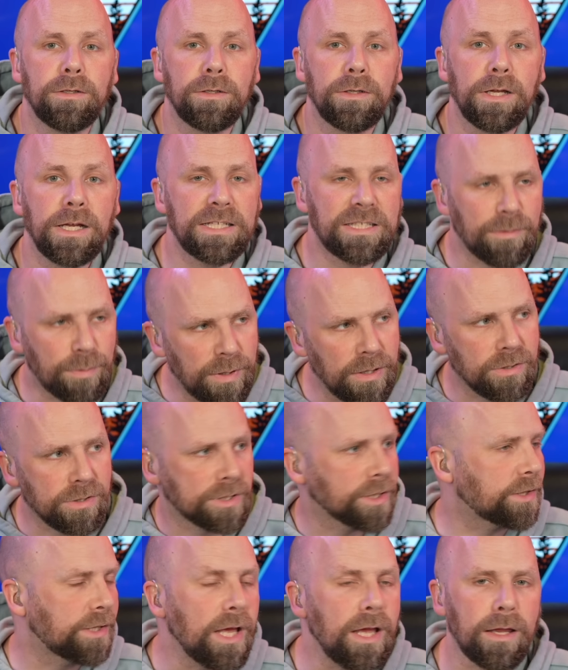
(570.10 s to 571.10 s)
Except here's
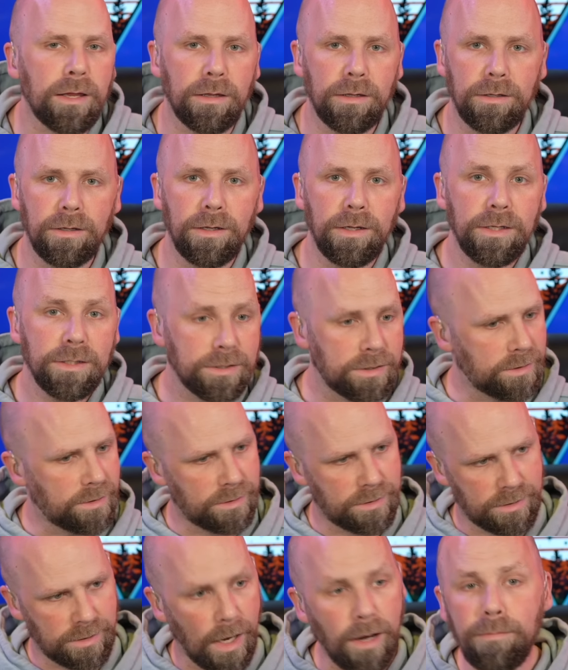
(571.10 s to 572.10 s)
the thing.
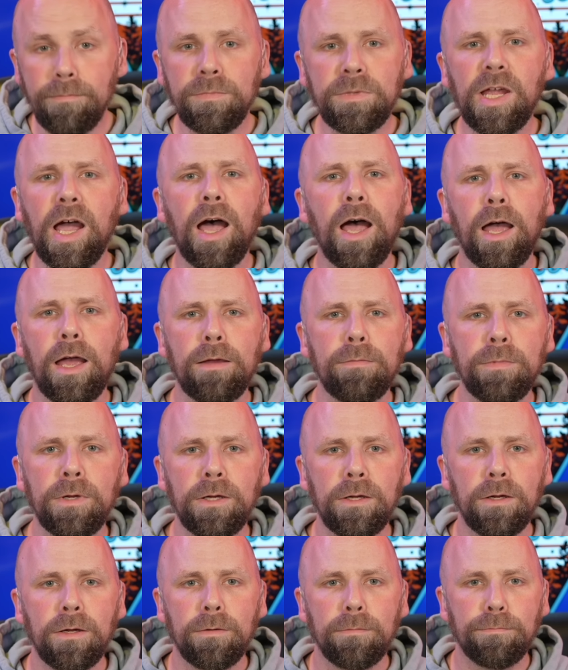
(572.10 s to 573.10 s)
Sometime
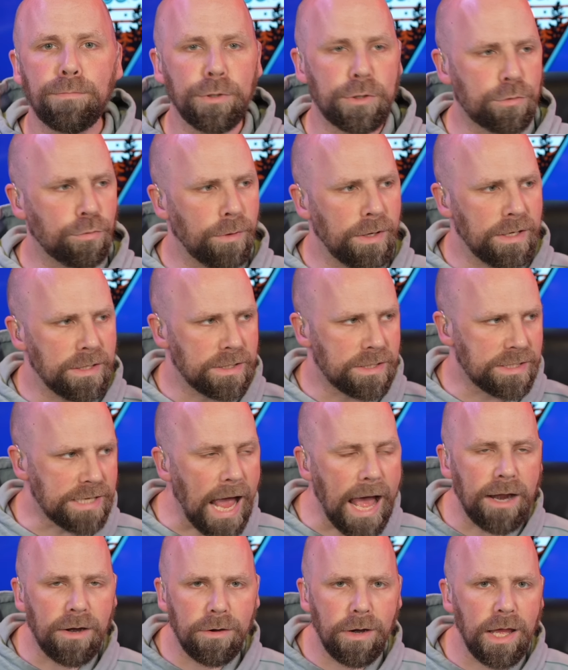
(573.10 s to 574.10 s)
between
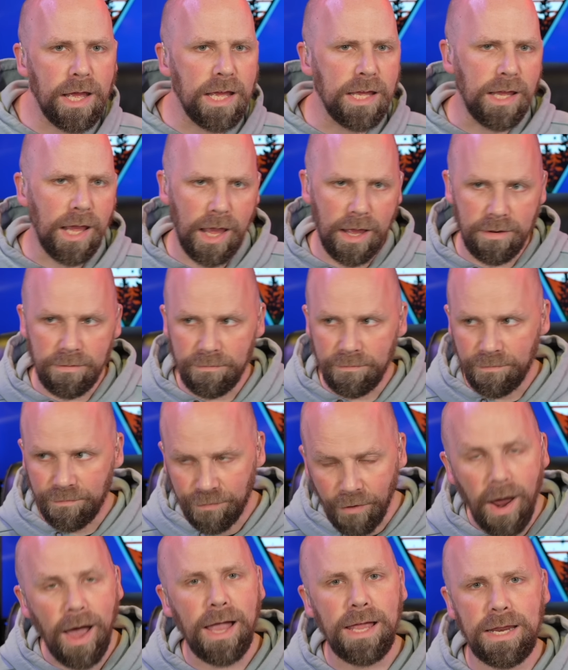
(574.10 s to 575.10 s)
Saturday and
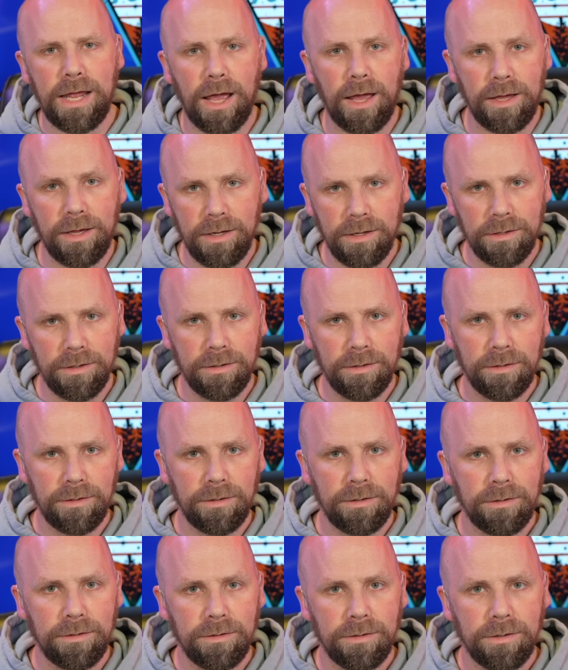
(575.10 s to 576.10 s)
Friday,
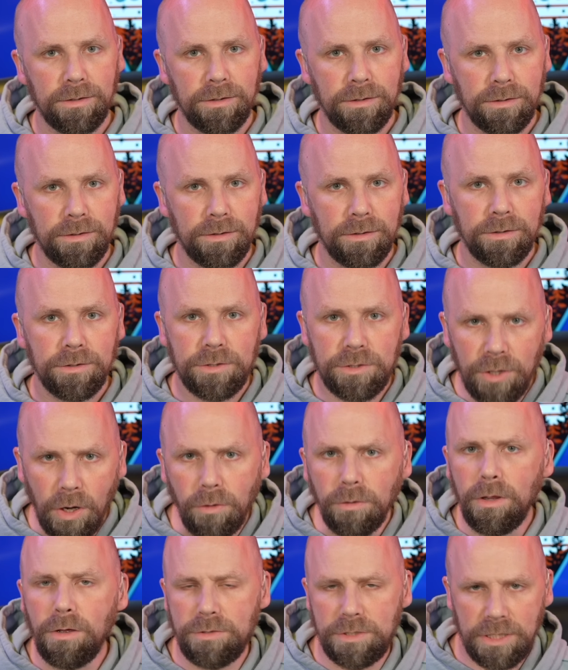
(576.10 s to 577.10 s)

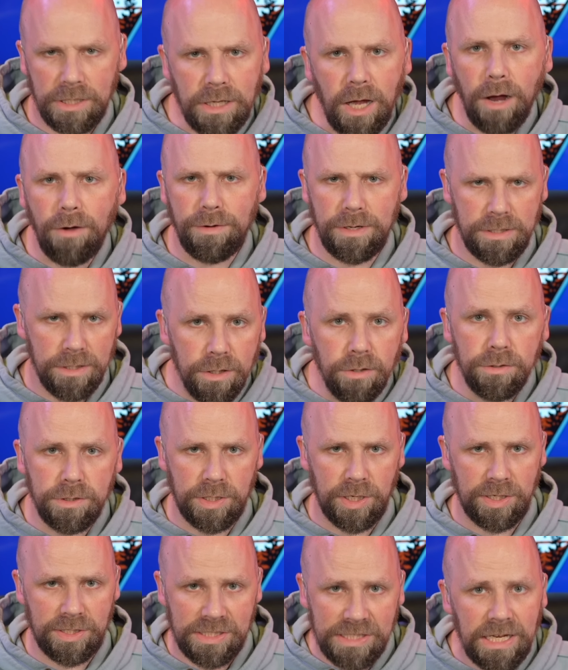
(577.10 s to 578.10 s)
Solo Sikoa used
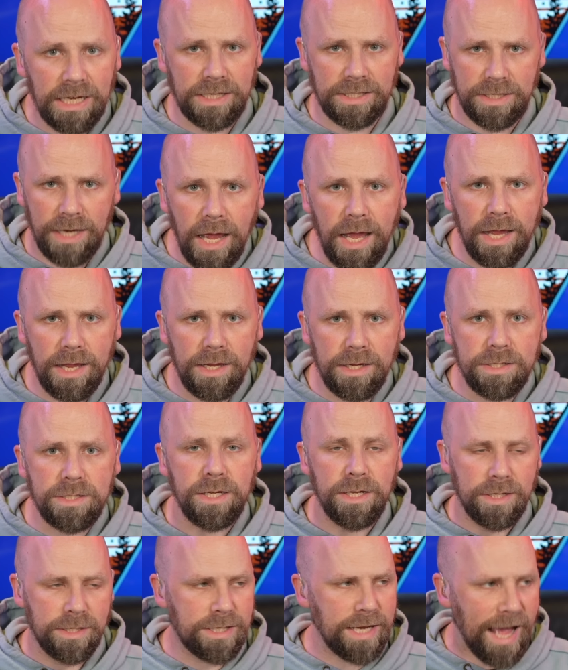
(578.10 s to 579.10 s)
his 6 days
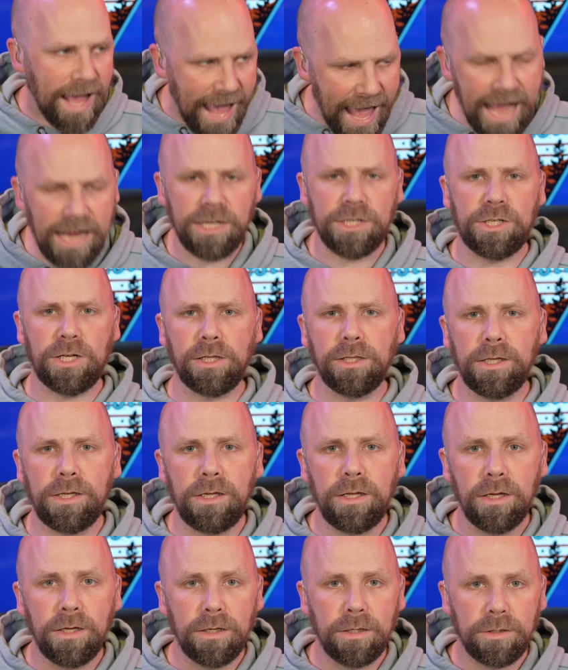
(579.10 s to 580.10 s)
to
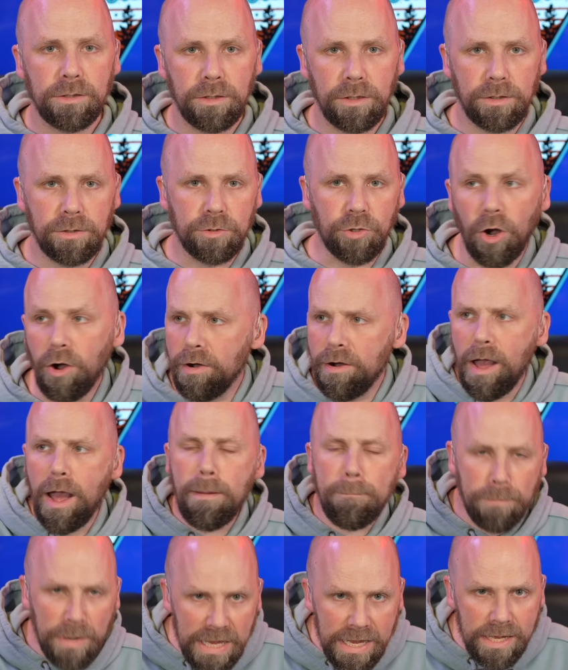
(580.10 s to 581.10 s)
actually turn
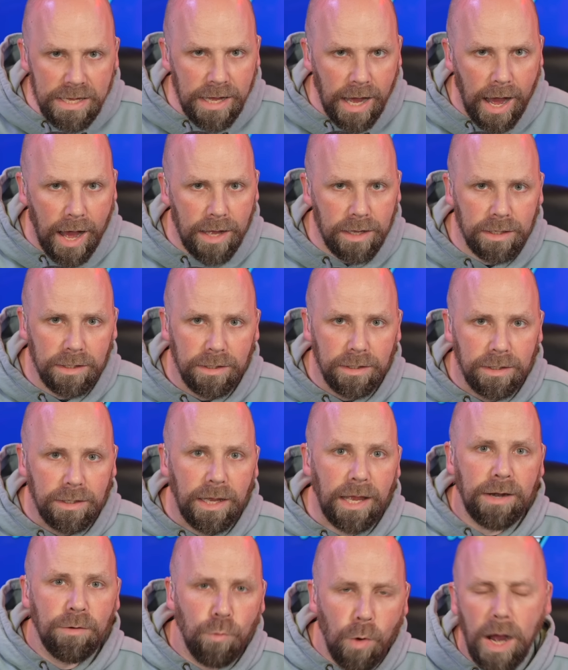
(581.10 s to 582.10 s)
on Peacock
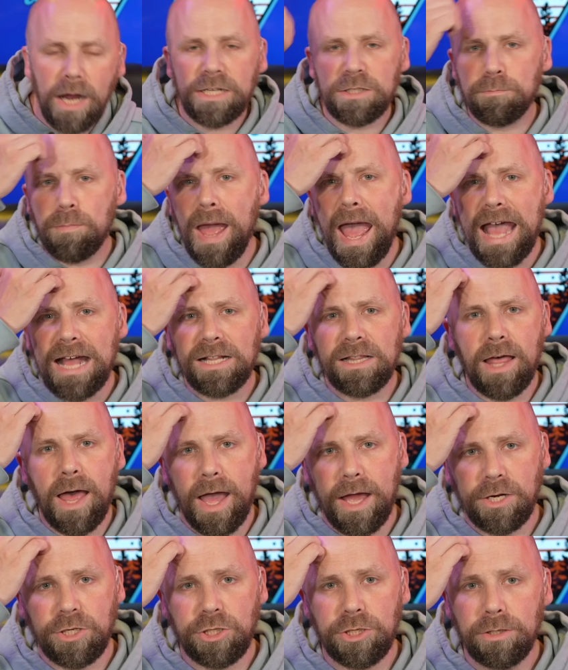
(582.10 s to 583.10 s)
and watch
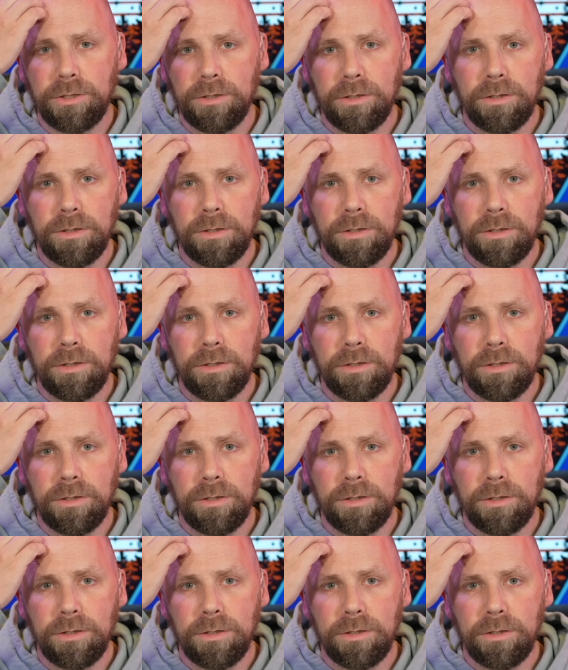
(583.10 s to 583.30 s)
Backlash.